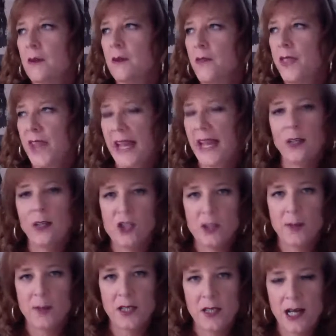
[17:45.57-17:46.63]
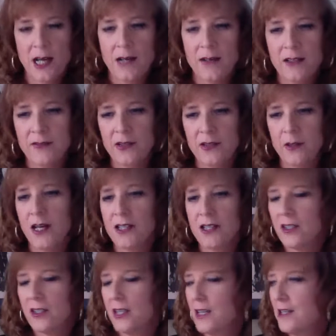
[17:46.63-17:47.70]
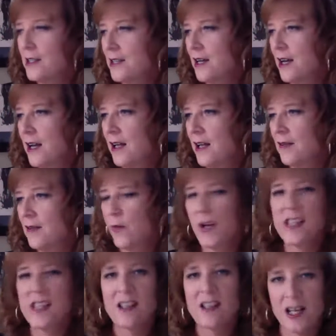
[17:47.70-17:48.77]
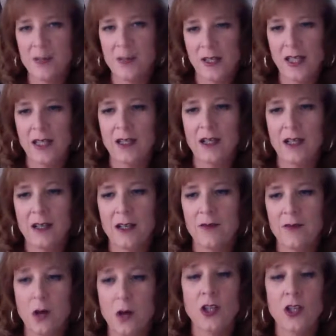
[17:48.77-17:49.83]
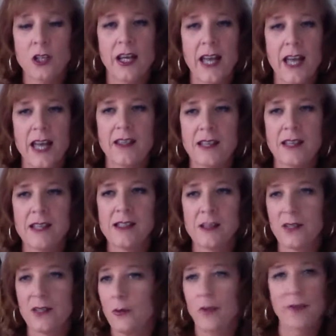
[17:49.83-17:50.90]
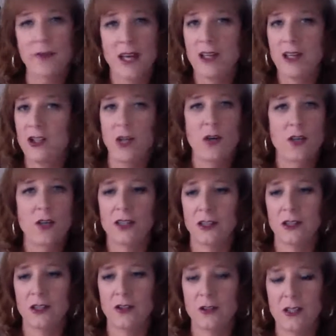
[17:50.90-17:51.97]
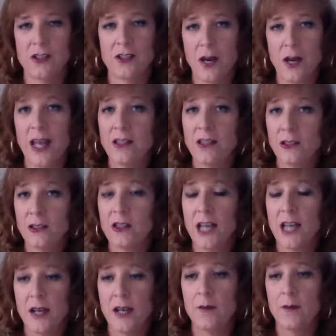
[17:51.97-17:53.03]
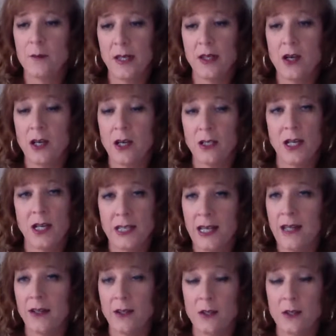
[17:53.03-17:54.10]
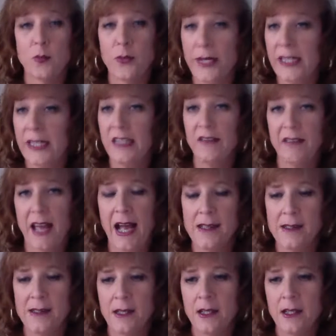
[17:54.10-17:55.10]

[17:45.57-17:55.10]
thank you, Jimmy and Ira, if you're watching this, foisted on me. No, you're going to edit this. And I was like, we've got a show to do. And so I had to learn how to be an online editor really fast.